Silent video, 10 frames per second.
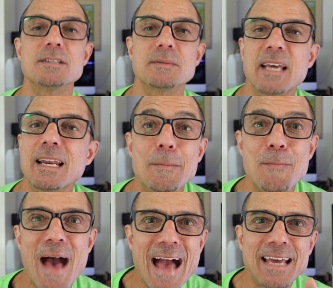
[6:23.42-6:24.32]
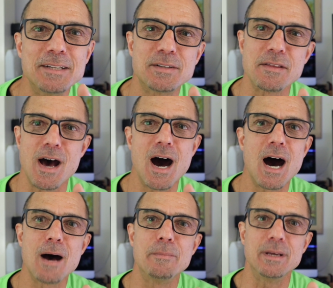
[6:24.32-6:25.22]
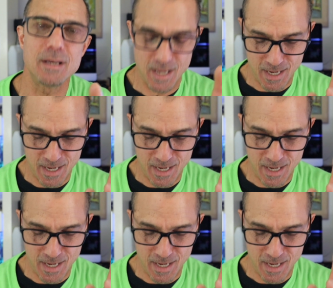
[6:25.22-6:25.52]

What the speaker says: is getting back into the hobby,